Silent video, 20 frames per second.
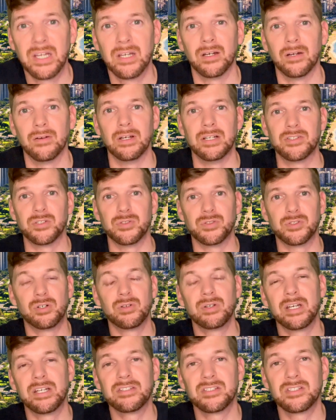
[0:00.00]
All right, so
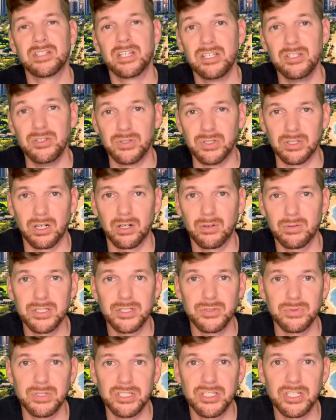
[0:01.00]
don't hesitate. You can
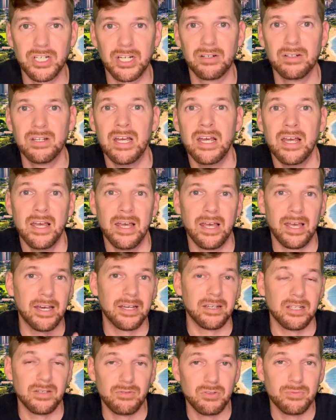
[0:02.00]
always reach out.
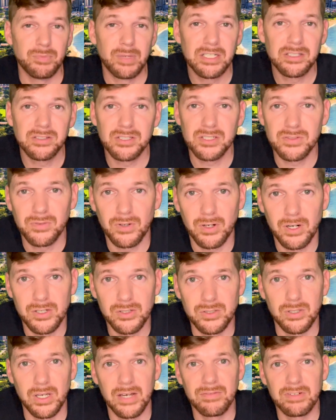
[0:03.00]
And if you made it this far
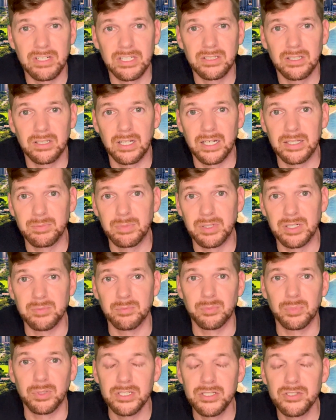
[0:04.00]
and you haven't hit the like button,
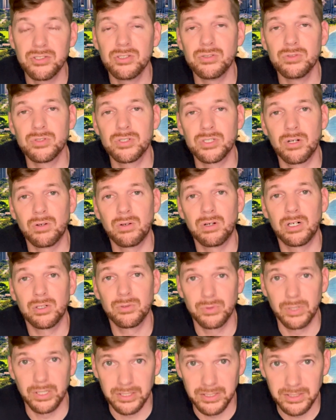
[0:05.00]
please do so
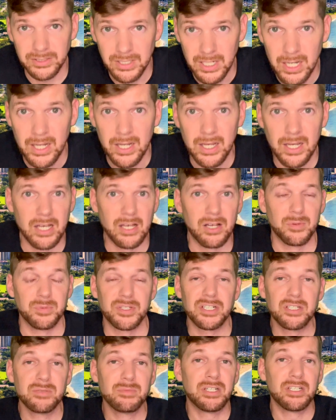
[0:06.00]
already. It helps
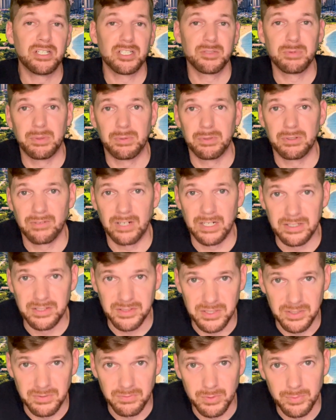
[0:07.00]
anybody else be able to find
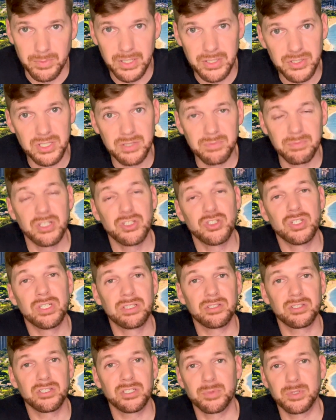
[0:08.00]
this information. Make sure you hit
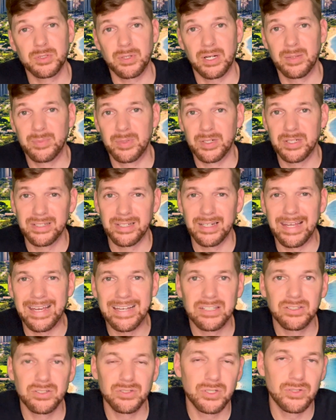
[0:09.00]
the subscribe button
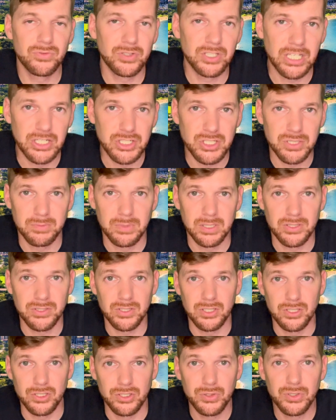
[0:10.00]
and the notification bell so
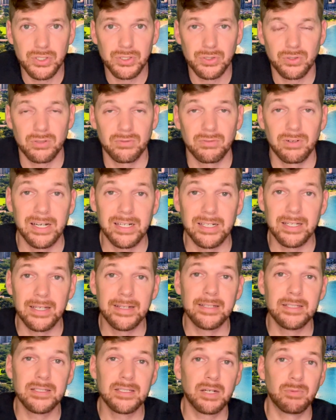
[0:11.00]
that you get notified
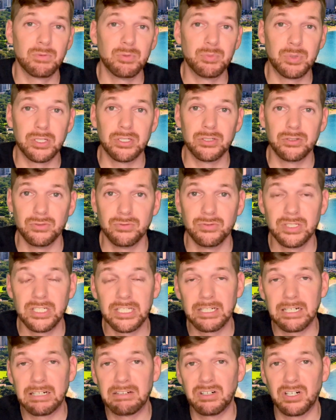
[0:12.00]
anytime we put a new
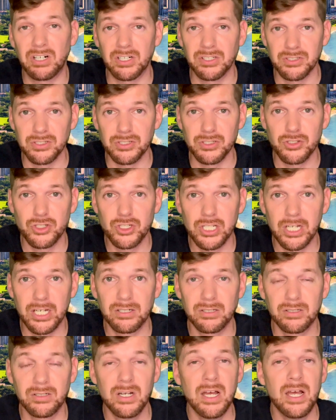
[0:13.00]
video out on this
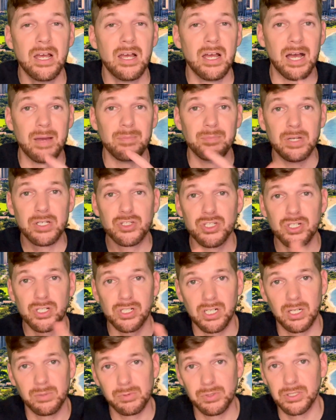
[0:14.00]
channel. I mentioned a
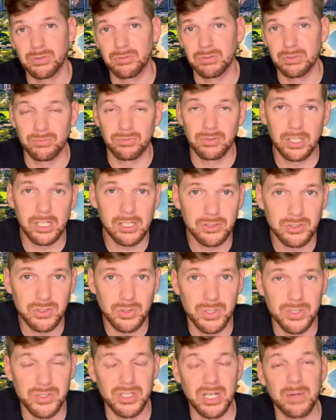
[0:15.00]
couple different vlog
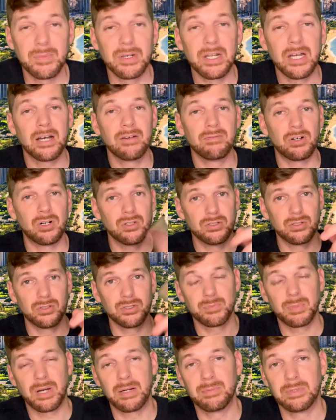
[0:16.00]
tours. I'm going to have all those
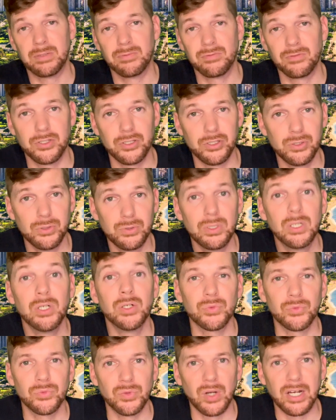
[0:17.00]
pop up for you
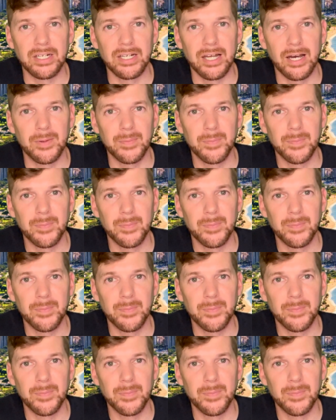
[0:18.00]
right now.